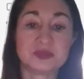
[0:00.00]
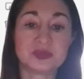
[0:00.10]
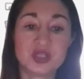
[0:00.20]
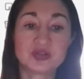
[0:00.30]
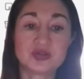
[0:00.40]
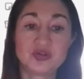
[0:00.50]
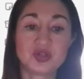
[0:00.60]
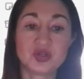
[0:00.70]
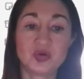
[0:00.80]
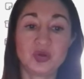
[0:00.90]
just to
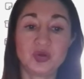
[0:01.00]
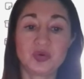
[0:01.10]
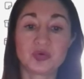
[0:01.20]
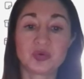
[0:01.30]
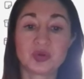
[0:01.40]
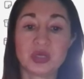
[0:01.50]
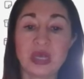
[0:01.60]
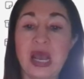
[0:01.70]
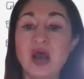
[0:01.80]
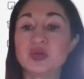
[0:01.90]
show you
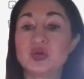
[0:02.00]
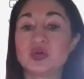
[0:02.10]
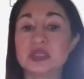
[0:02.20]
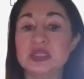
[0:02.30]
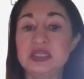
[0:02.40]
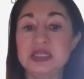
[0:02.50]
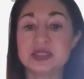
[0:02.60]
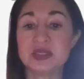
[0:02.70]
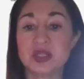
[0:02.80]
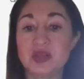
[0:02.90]
how you can
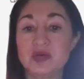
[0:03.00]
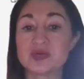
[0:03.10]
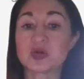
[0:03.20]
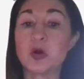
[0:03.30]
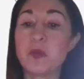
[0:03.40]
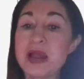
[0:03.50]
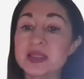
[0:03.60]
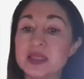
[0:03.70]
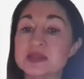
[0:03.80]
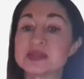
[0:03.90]
easily use
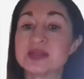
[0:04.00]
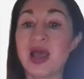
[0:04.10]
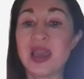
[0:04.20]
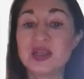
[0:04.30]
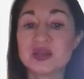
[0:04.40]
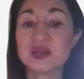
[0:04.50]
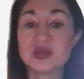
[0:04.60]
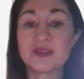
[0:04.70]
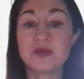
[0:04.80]
Copilot inside the